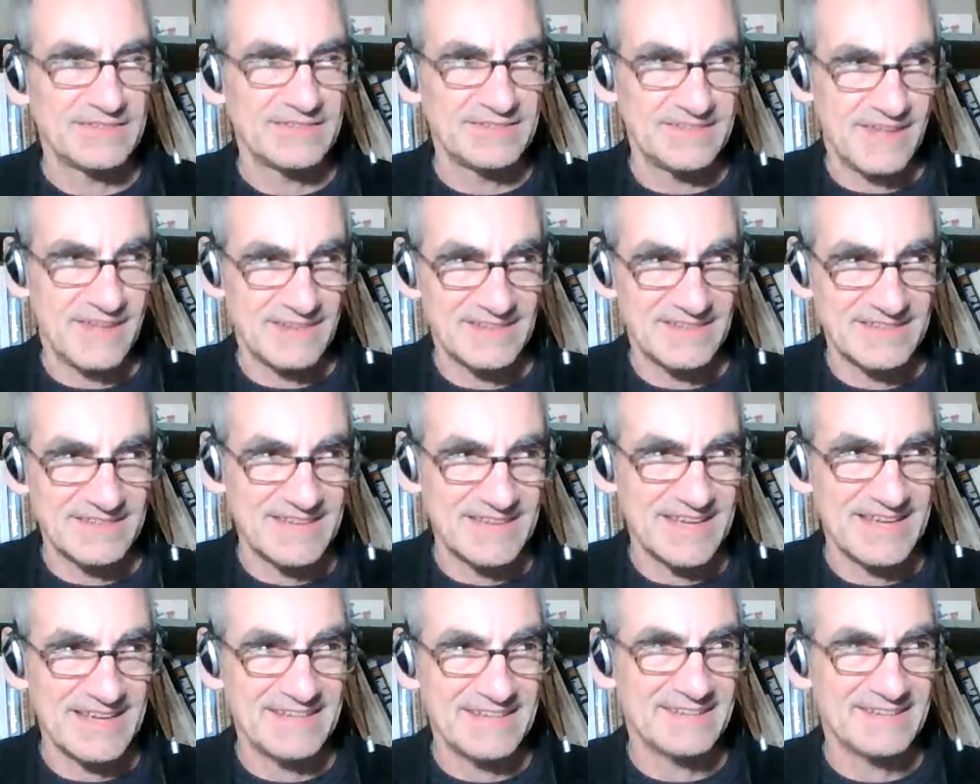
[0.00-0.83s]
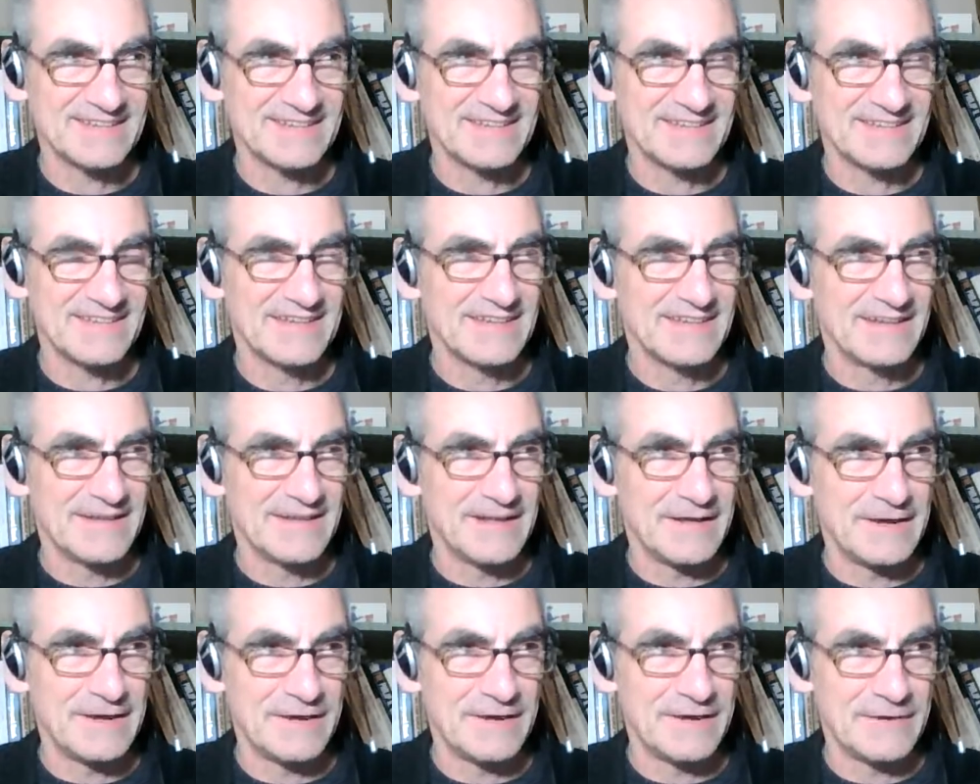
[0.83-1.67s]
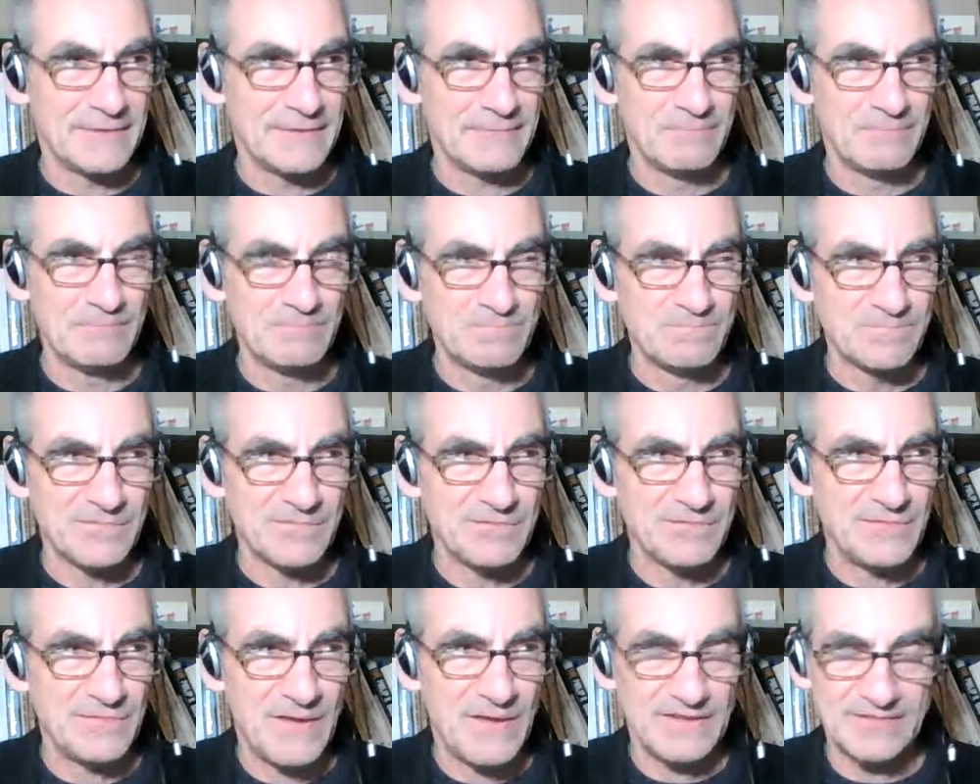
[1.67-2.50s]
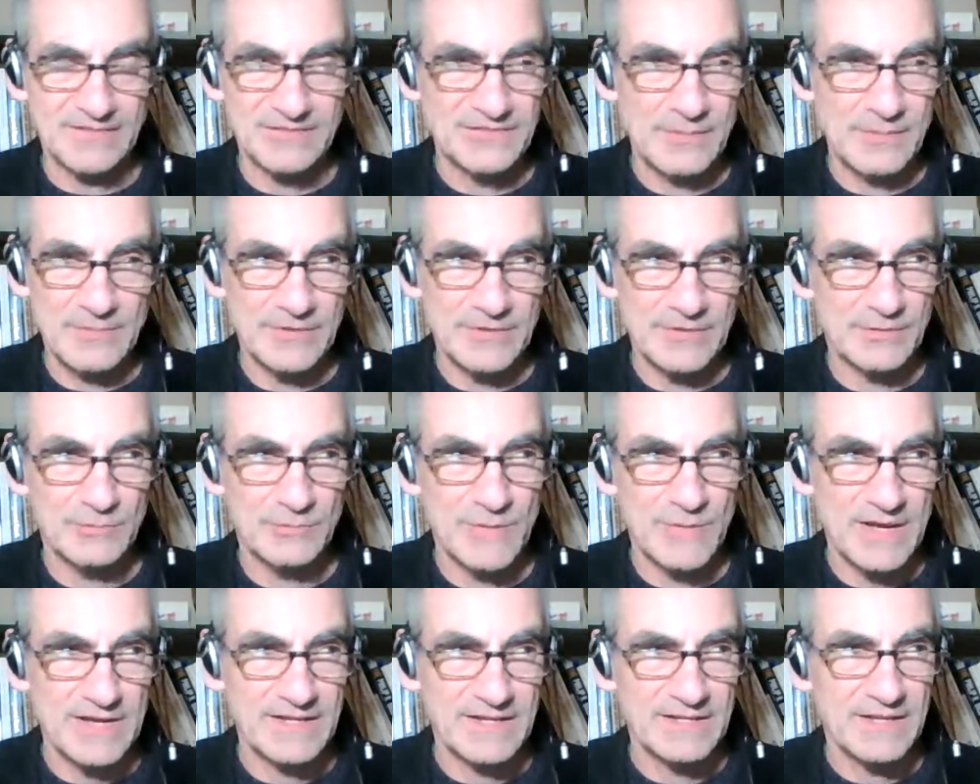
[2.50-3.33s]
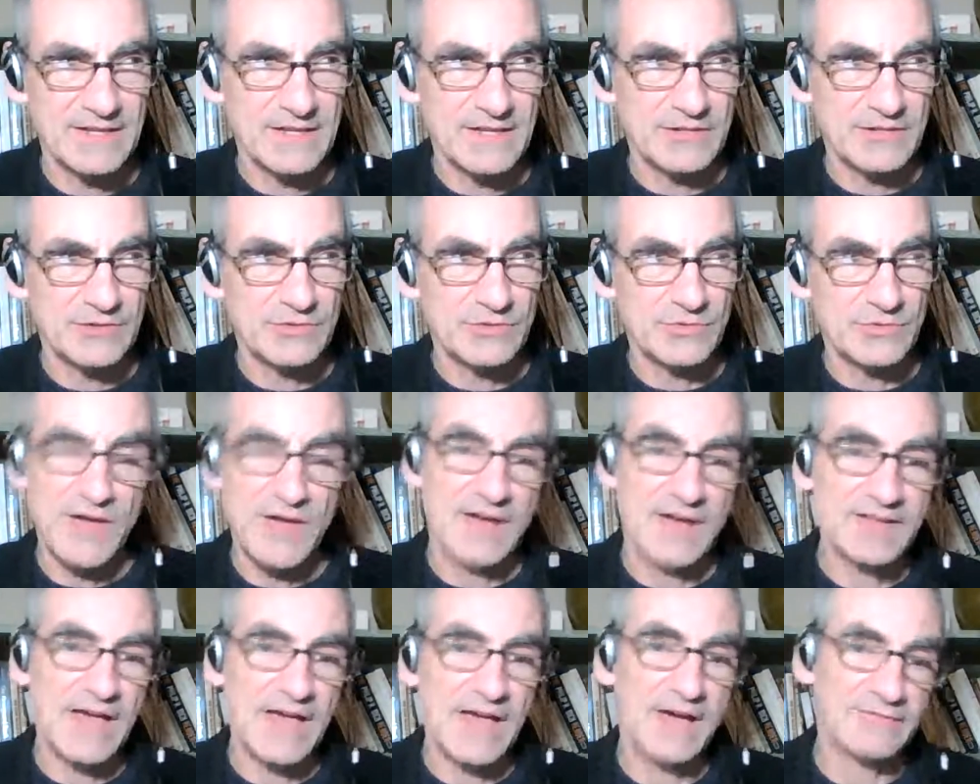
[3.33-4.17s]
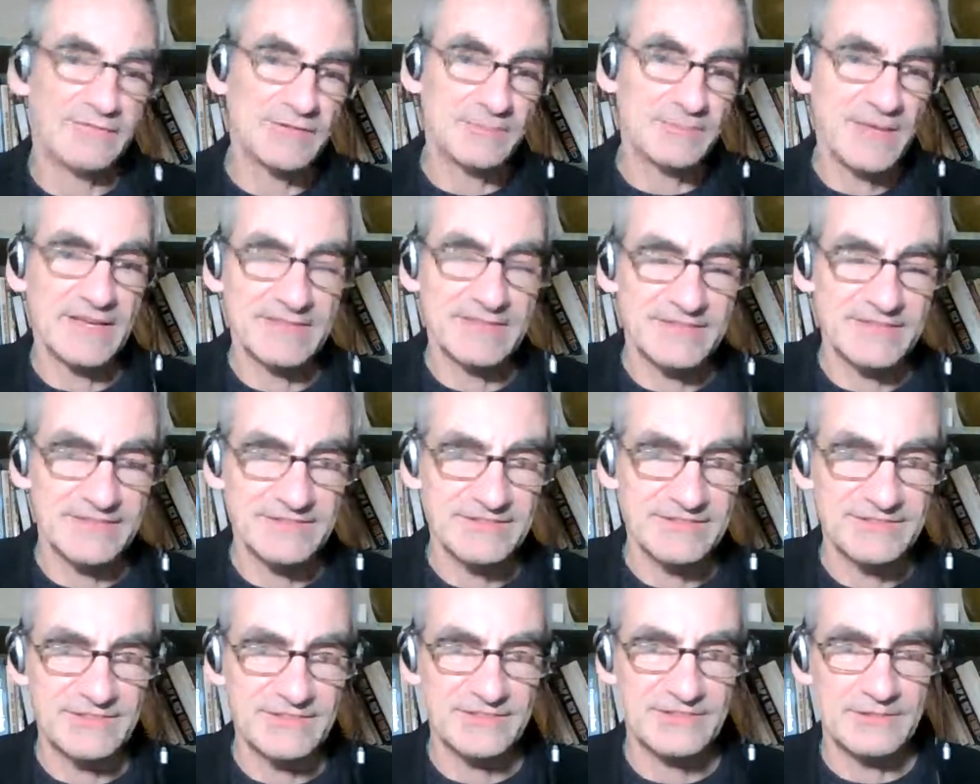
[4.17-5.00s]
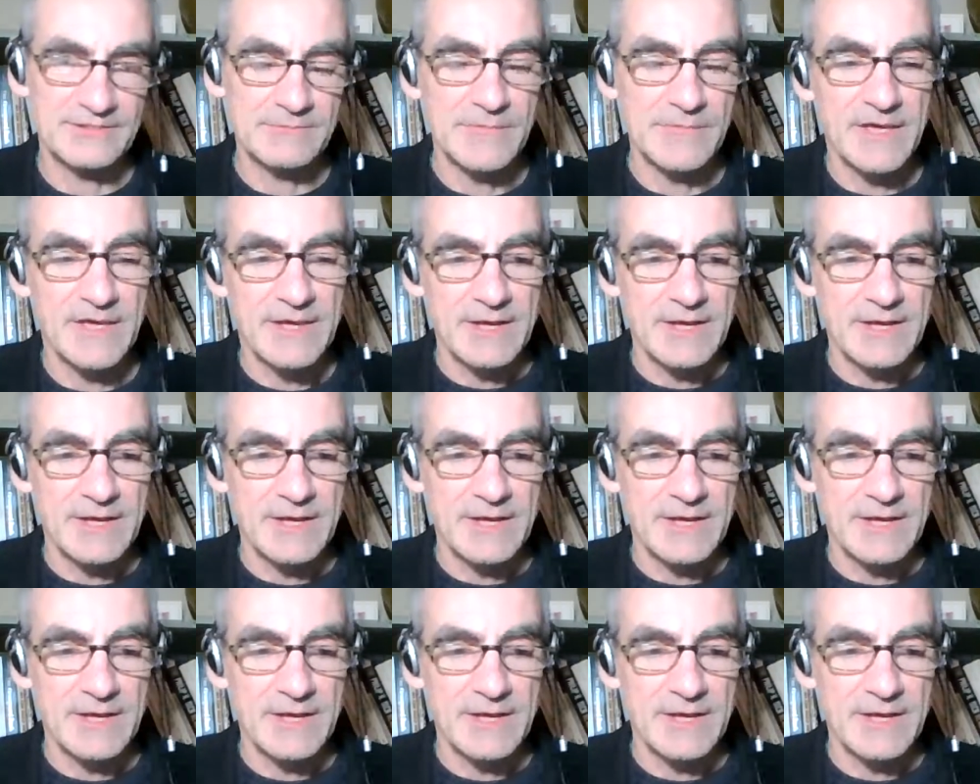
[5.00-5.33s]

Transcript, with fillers: delegate, um, find some other way to not have to make the decision